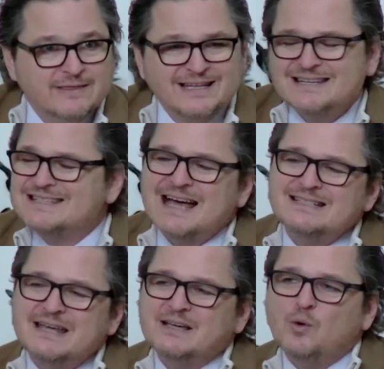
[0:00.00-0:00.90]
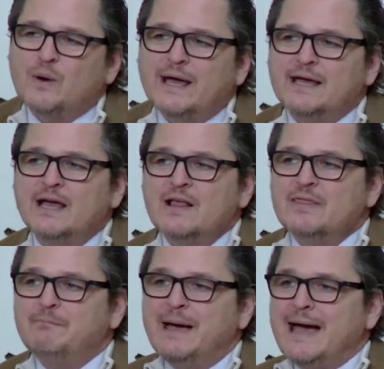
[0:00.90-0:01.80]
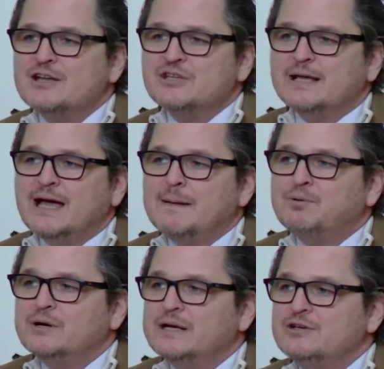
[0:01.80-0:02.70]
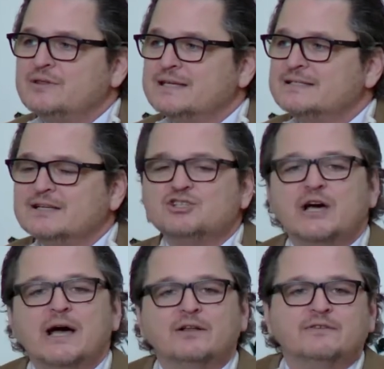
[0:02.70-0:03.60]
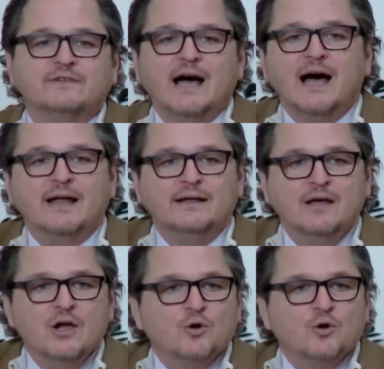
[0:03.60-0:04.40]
That does not take away the badge that God put on you that said, child of God,